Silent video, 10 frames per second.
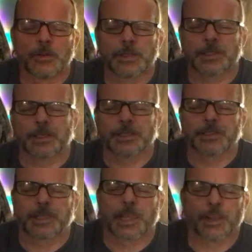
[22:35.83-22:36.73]
Is it
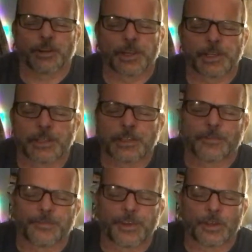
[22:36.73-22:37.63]
scary? Does
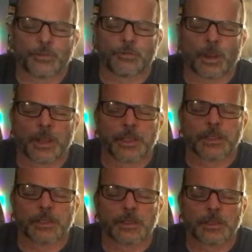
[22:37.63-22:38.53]
it feel right?